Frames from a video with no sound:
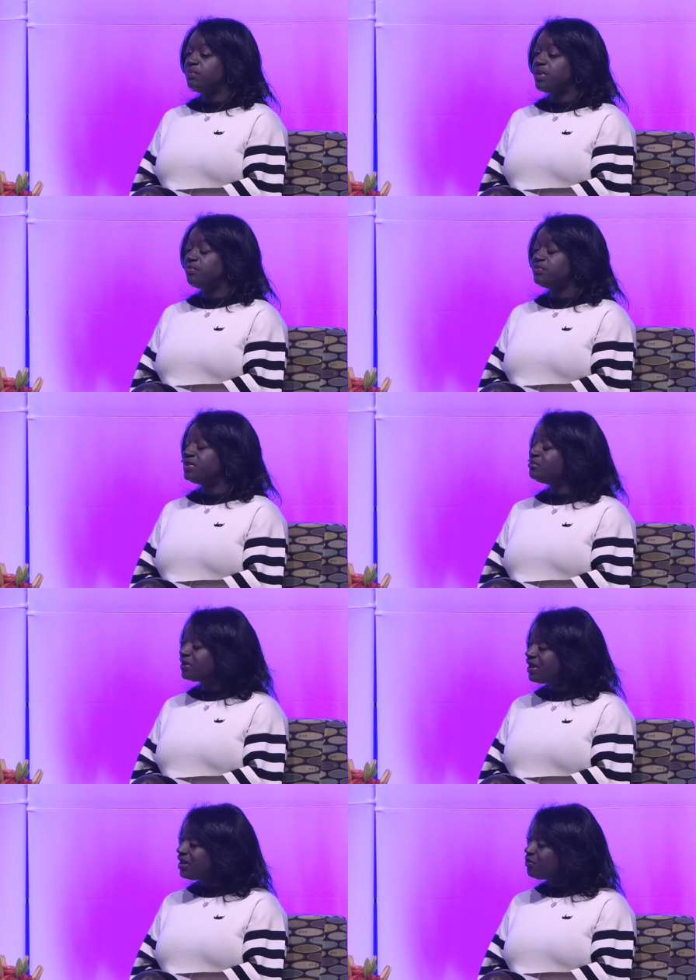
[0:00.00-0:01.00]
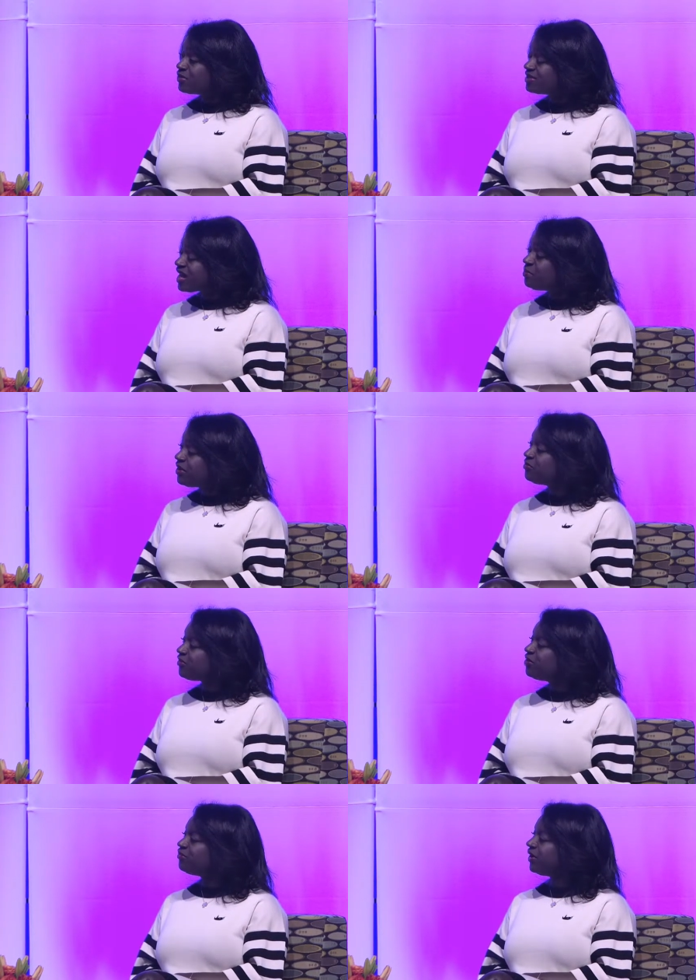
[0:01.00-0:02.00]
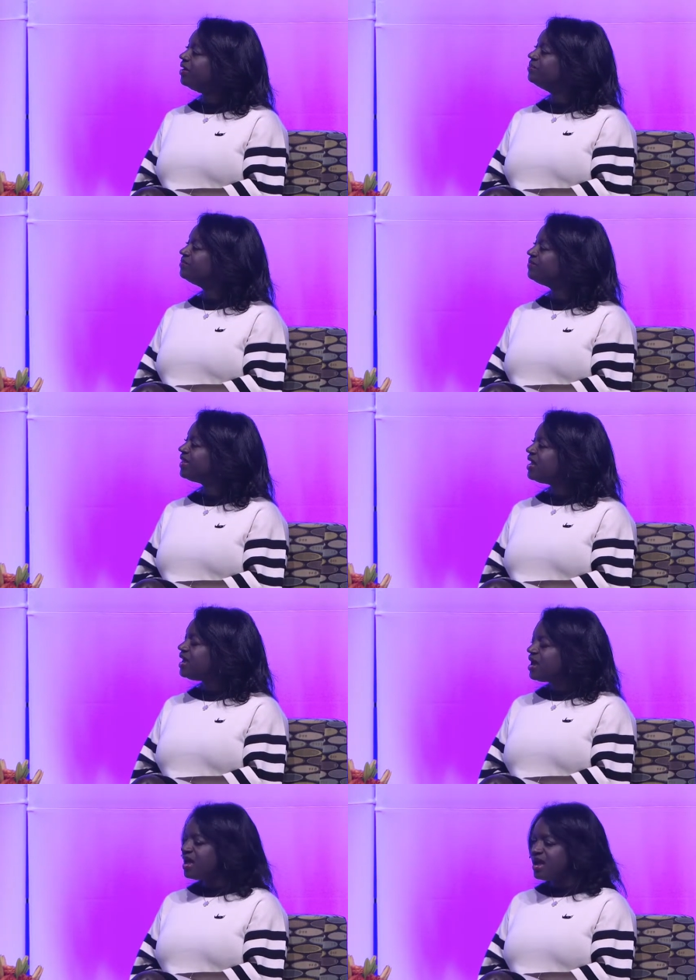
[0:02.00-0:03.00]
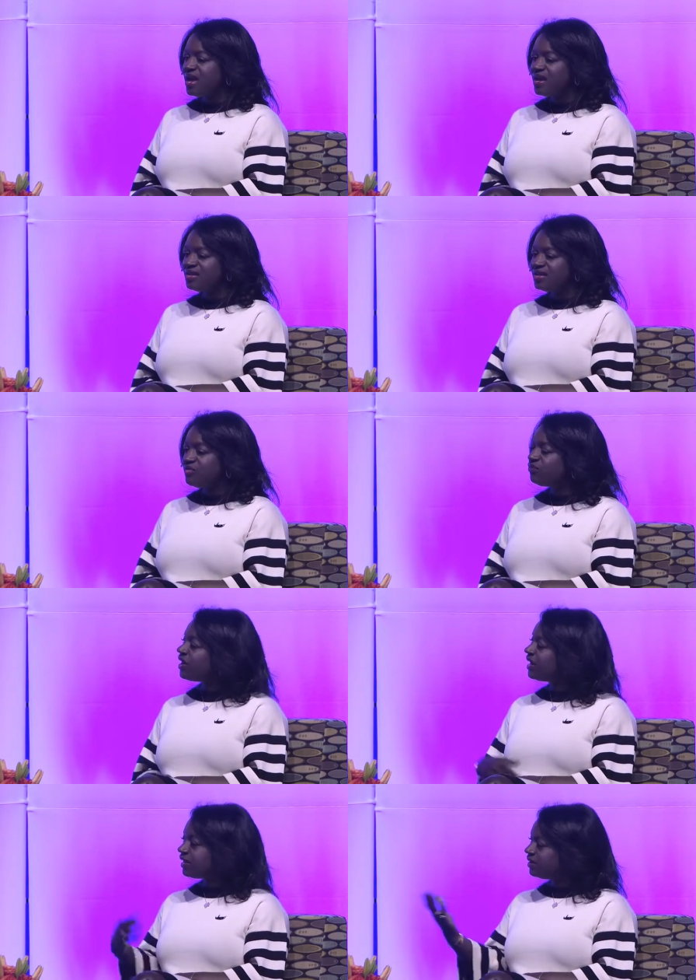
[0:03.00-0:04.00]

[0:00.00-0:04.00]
it didn't become, it would stop being fun for him. Mm. And he felt like